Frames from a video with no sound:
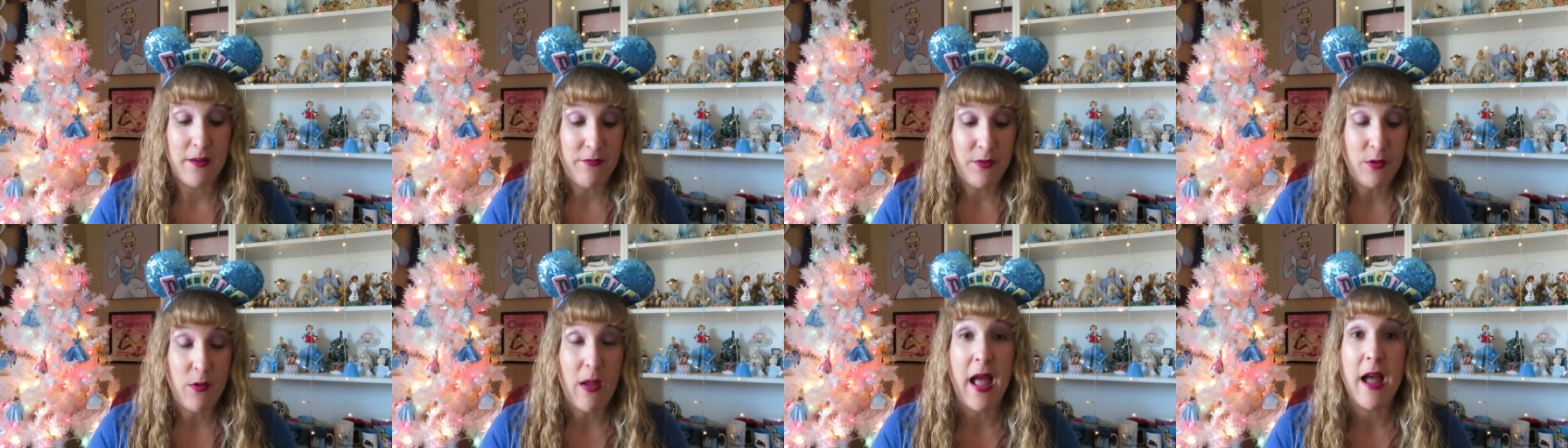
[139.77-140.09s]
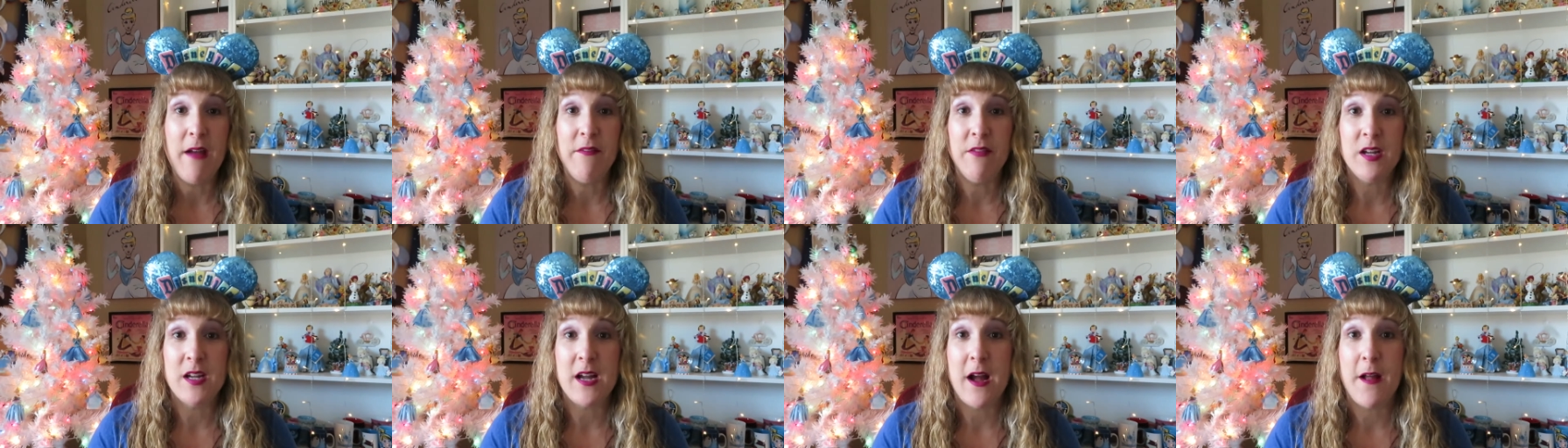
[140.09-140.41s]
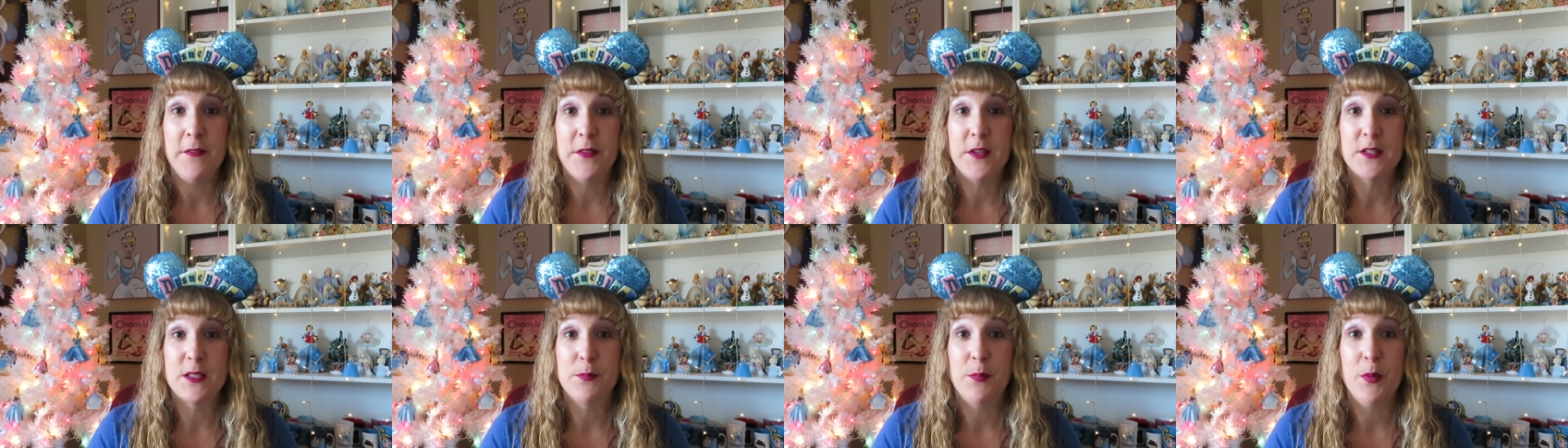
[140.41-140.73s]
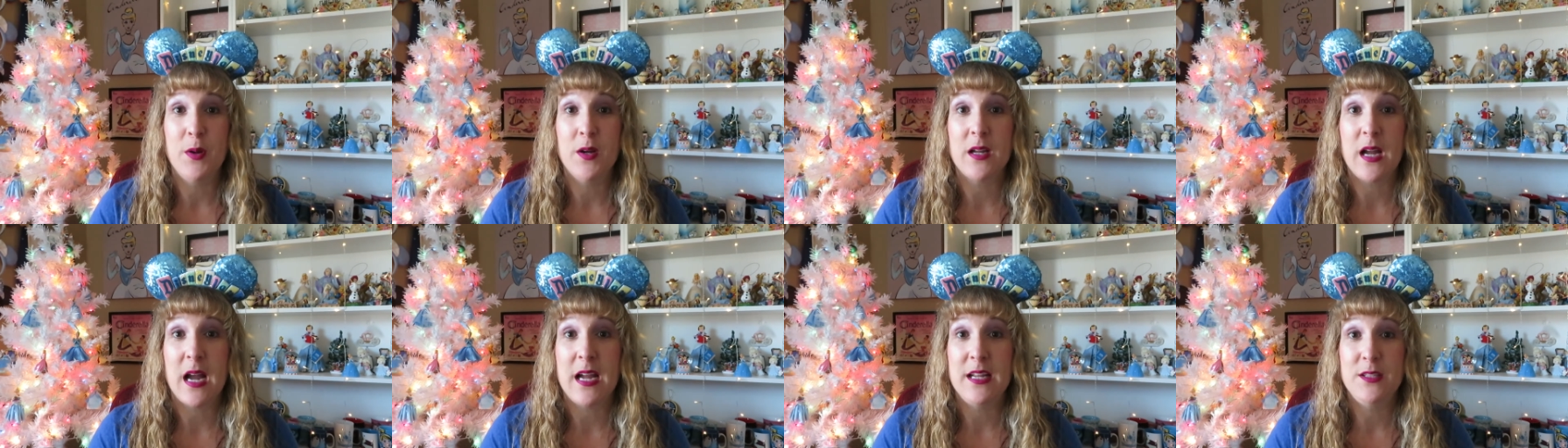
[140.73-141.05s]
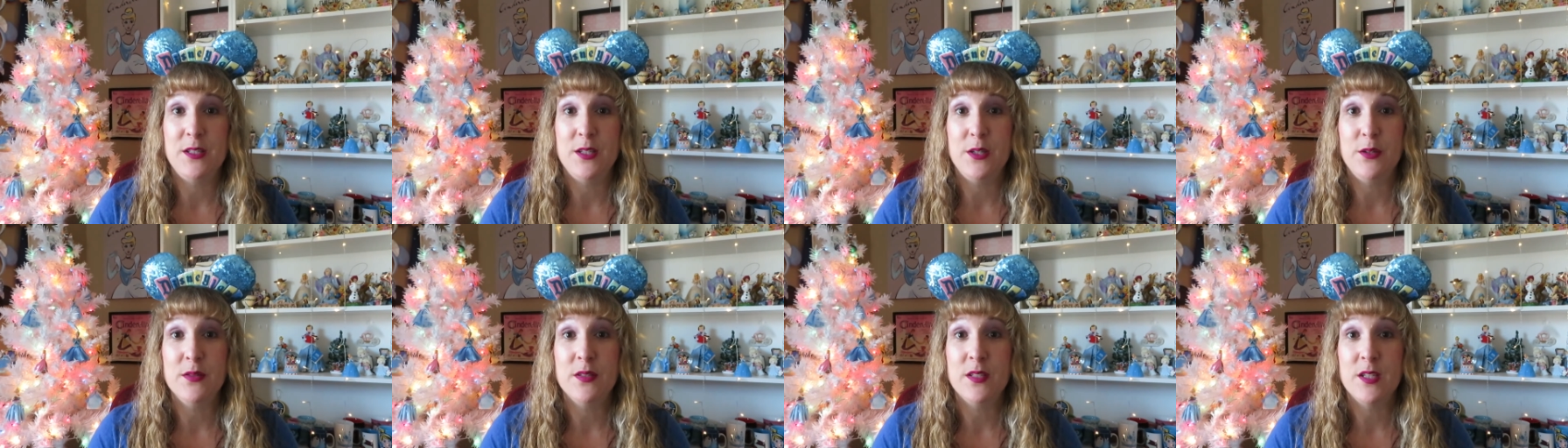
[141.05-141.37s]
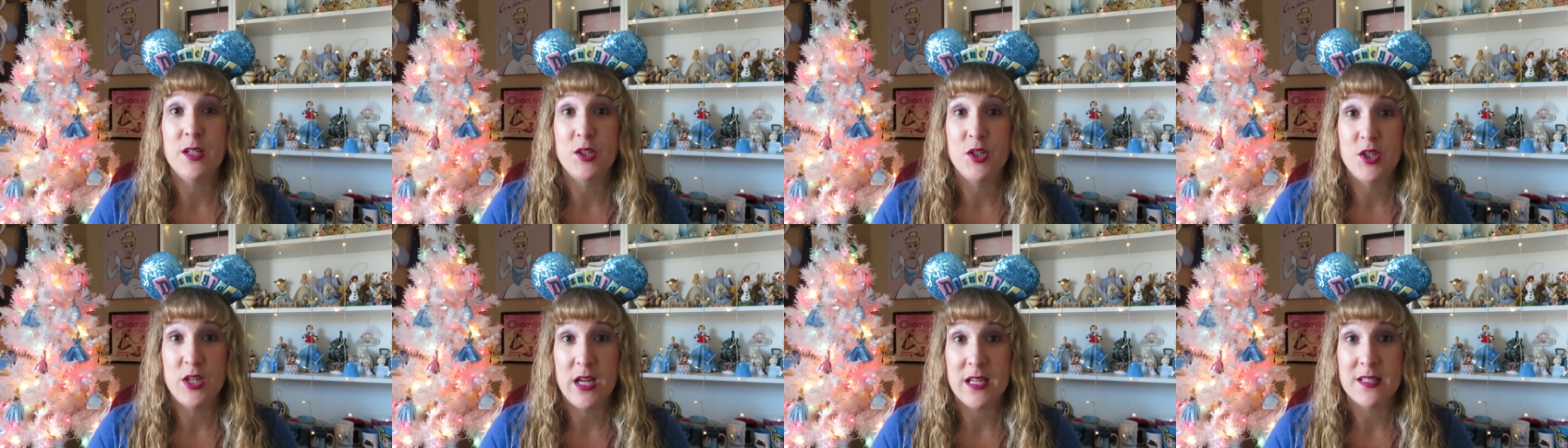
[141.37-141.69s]
If you haven't got this book, I do
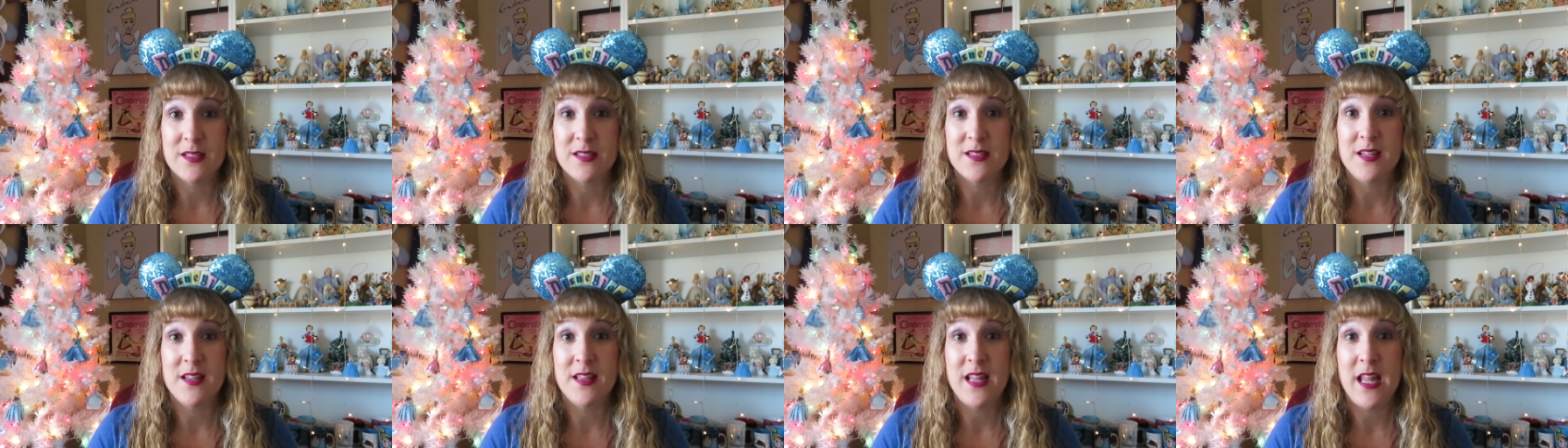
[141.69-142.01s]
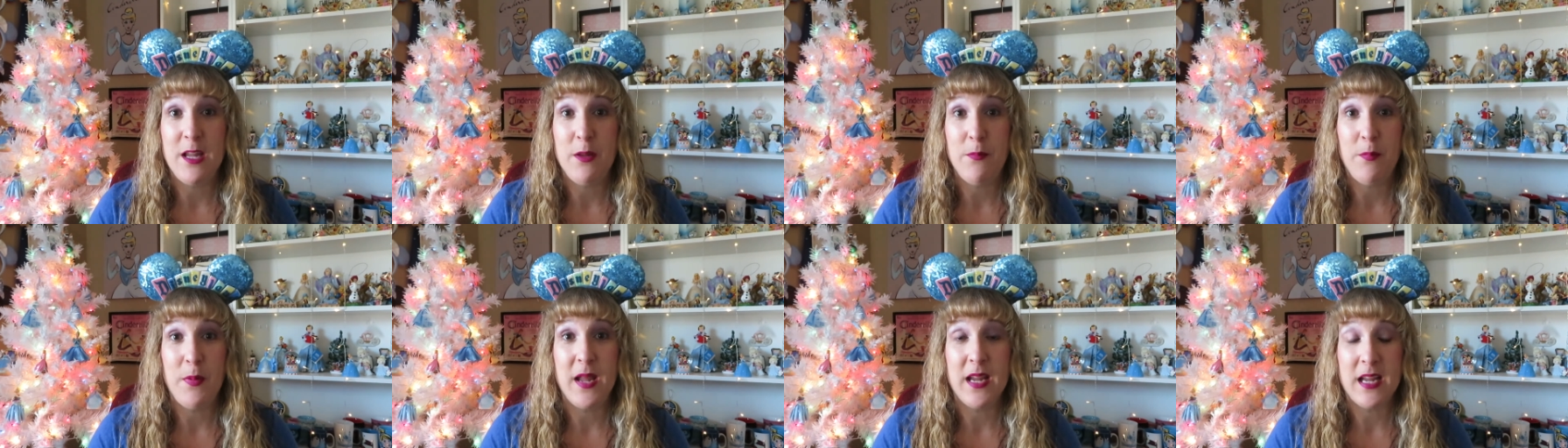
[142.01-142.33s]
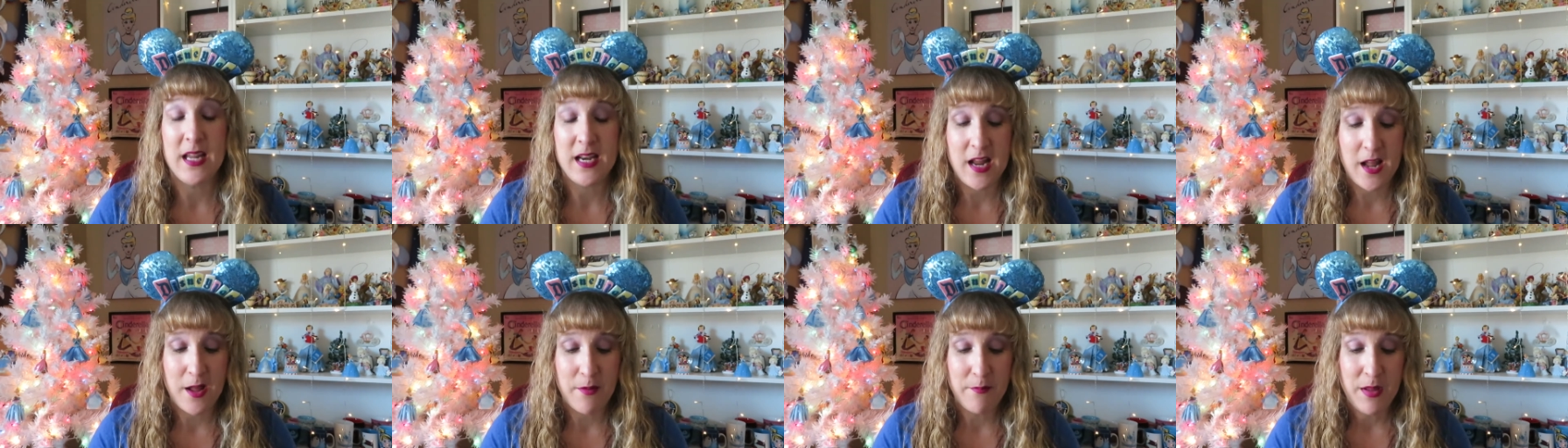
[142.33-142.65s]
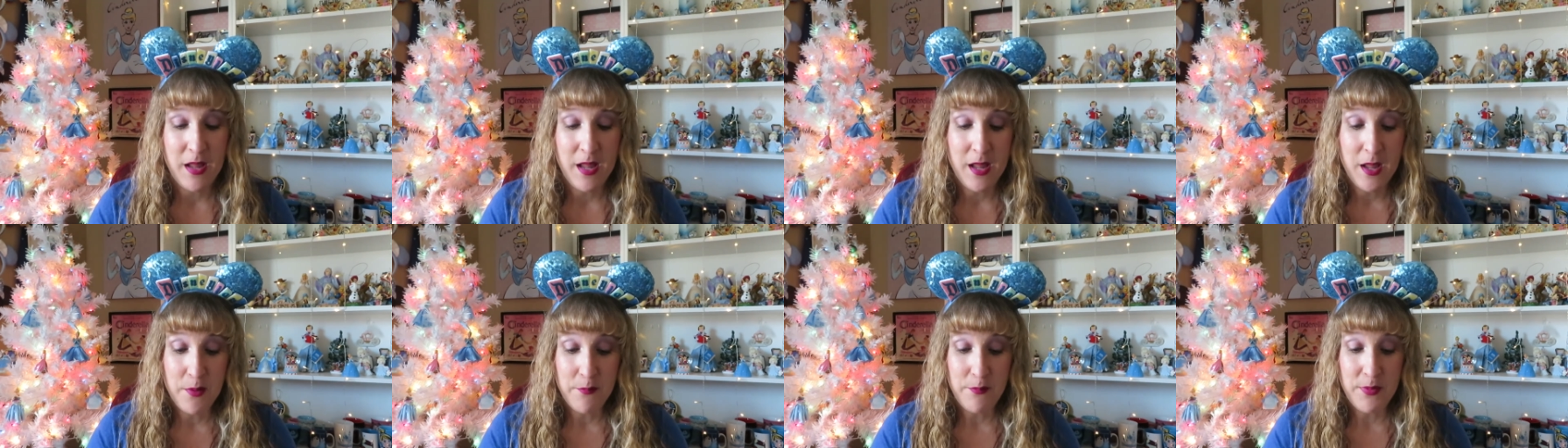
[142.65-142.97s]
suggest that you pick it up